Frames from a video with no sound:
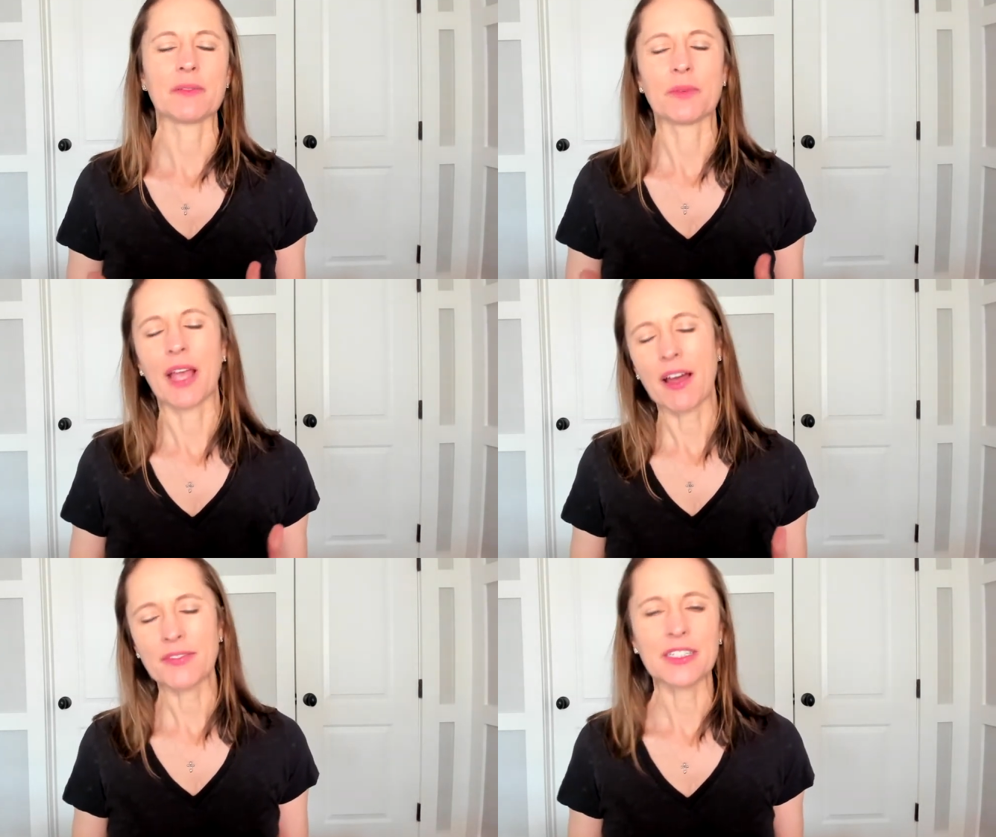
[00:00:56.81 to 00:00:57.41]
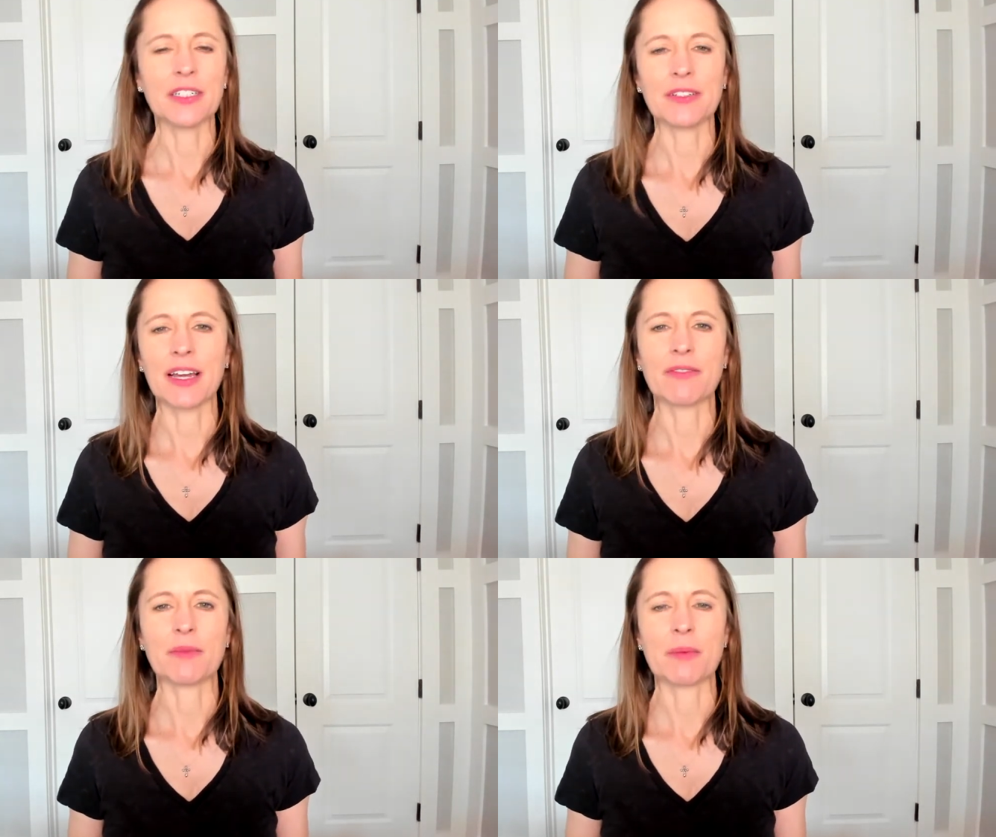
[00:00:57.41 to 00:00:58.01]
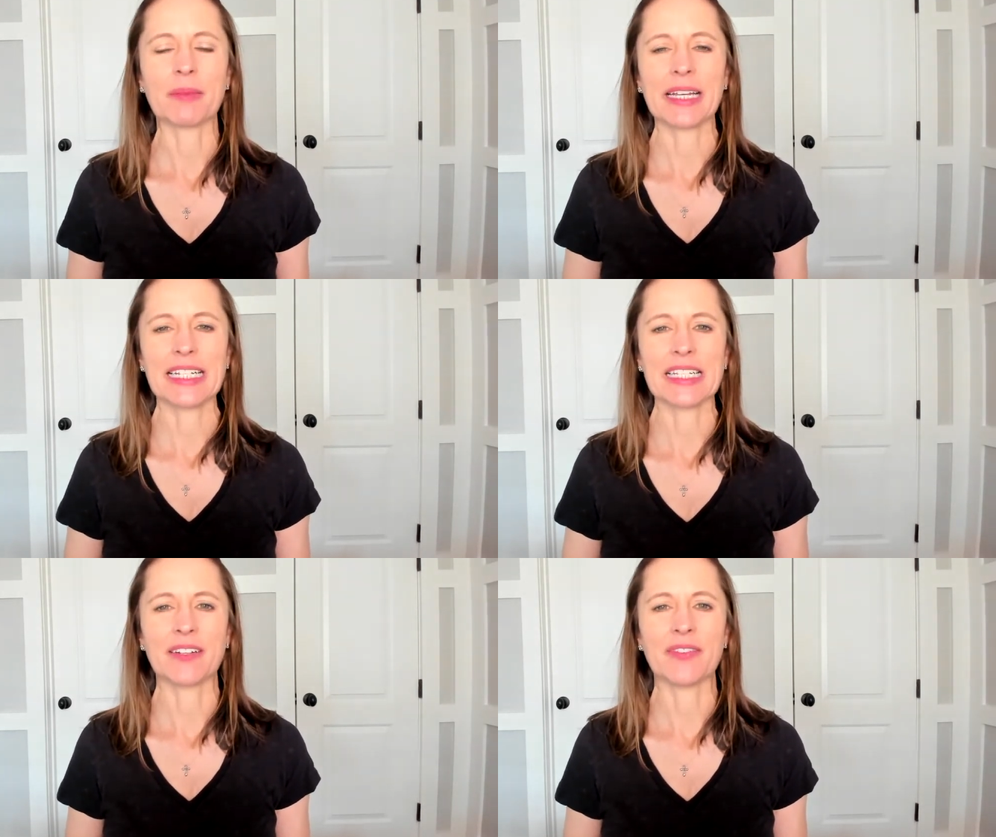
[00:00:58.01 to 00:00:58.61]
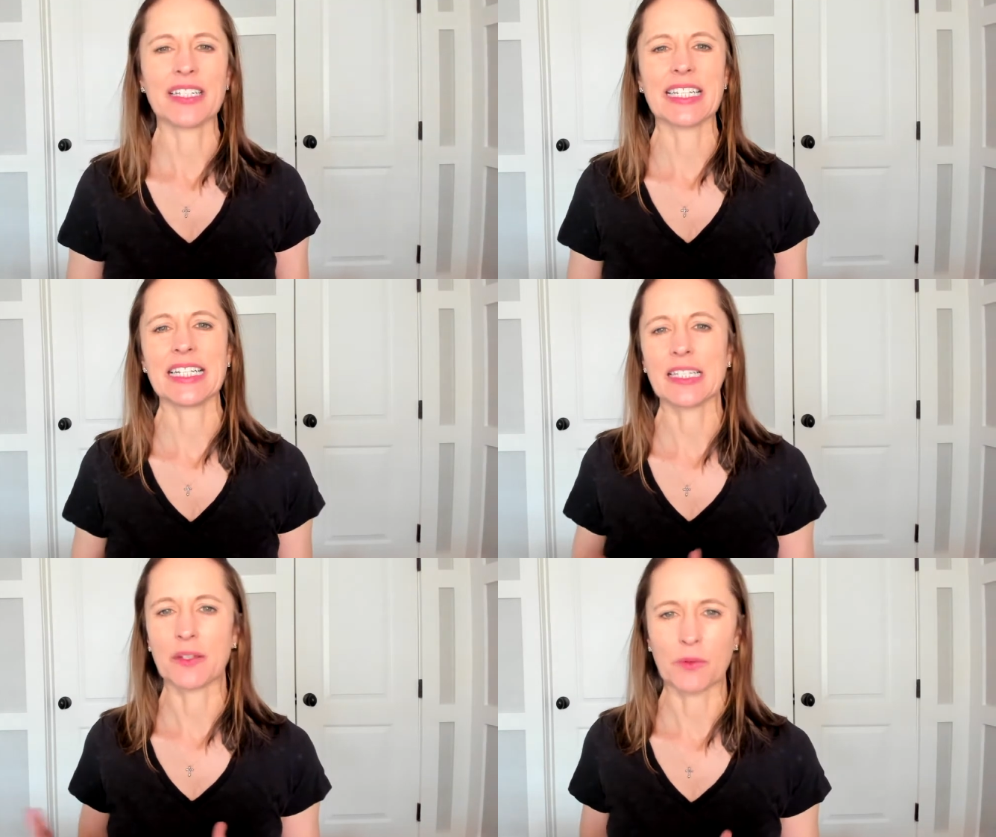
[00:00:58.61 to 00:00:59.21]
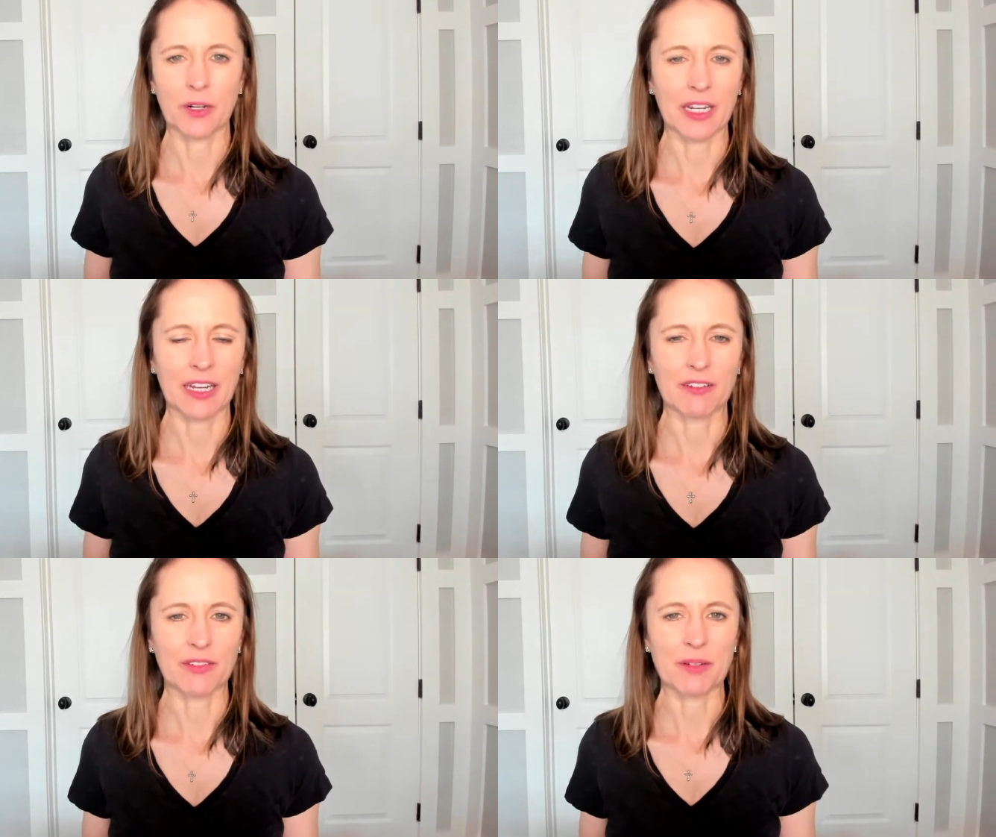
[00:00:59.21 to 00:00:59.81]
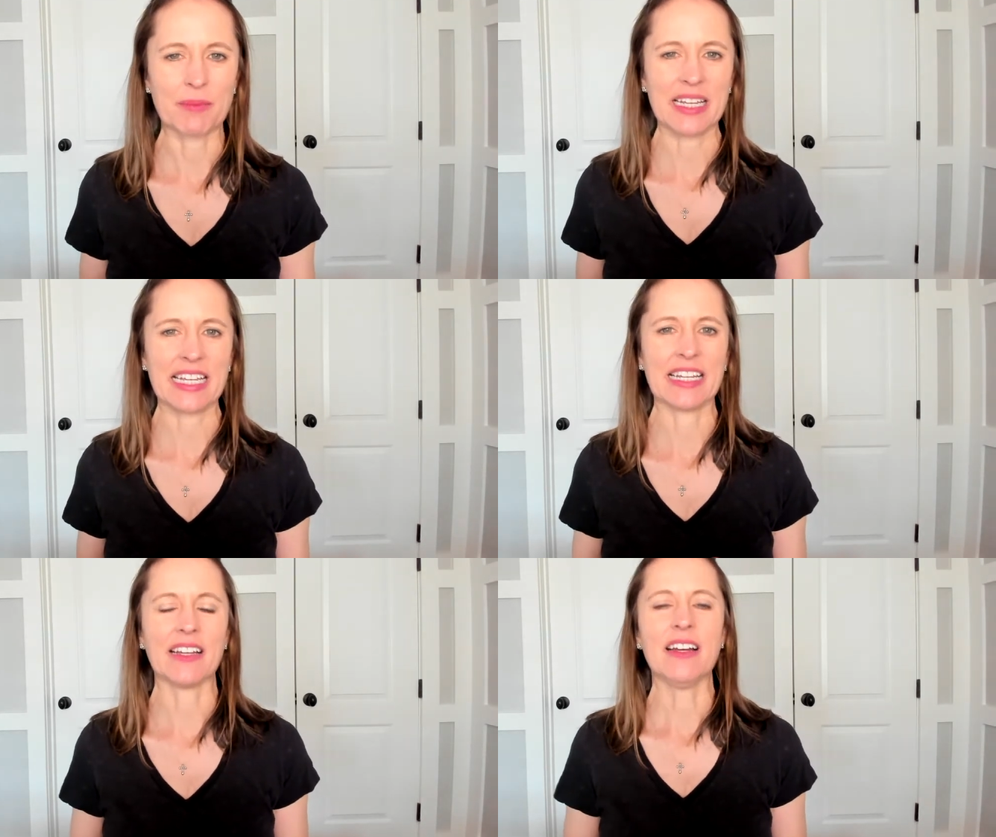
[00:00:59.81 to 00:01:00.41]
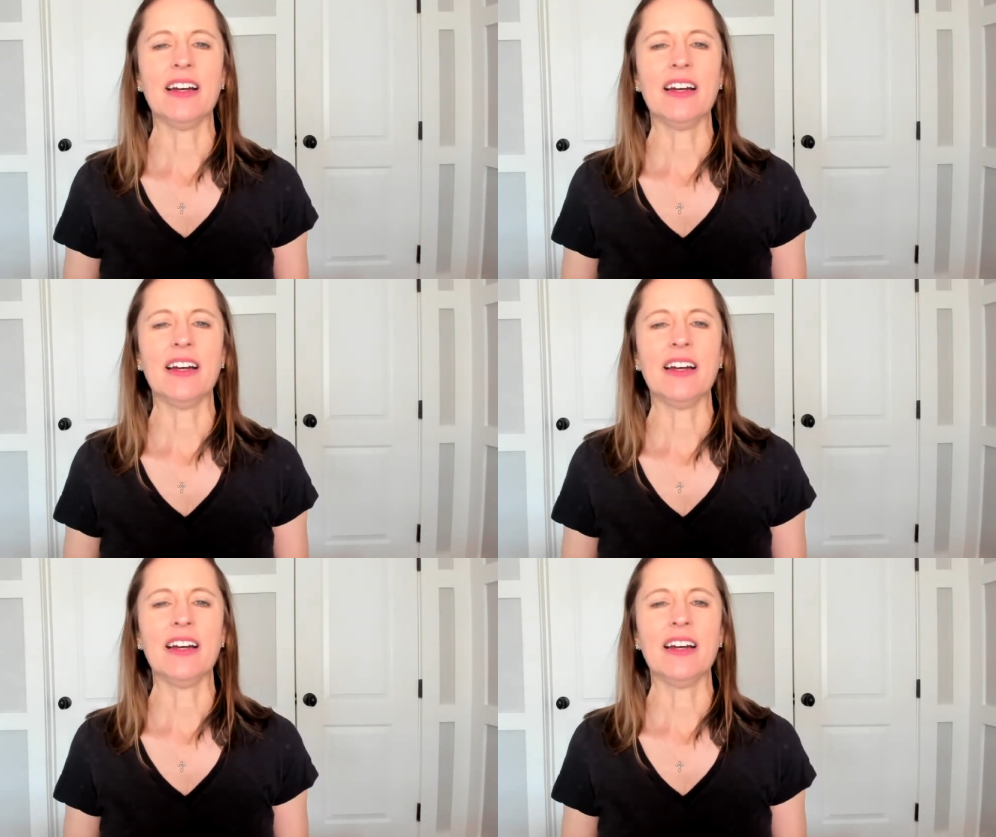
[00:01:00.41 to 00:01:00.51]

we often do that from a place of this isn't working for me,